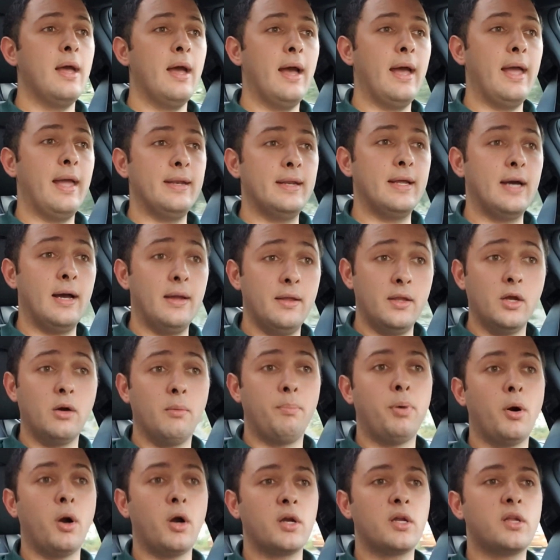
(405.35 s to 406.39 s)
and you know,
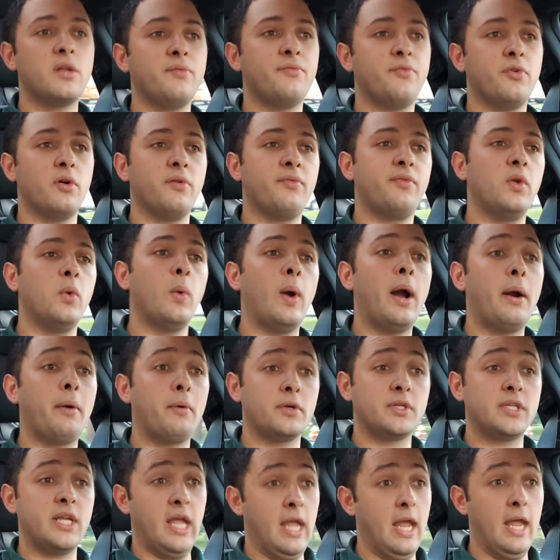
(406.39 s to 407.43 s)
parking for a few
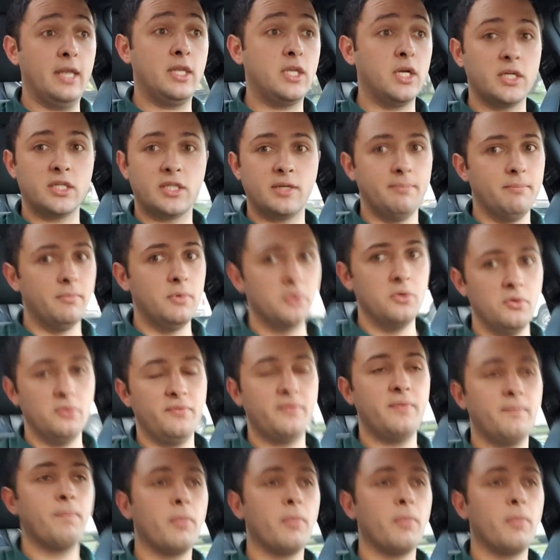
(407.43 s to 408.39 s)
hours, it doesn't move.